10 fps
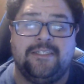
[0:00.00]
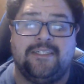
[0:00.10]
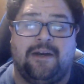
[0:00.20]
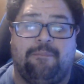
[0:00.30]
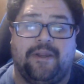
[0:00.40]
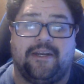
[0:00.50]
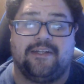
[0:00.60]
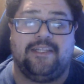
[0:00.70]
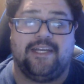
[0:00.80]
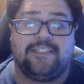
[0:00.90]

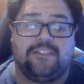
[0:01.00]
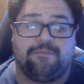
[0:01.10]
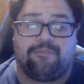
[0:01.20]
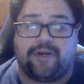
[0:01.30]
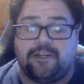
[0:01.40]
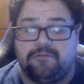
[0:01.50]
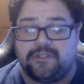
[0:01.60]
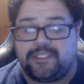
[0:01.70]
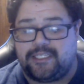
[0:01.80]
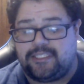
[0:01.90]
apparently likes to break
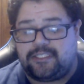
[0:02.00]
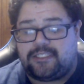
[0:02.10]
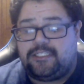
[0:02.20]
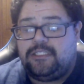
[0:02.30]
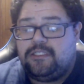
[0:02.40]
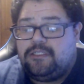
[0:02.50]
really easily.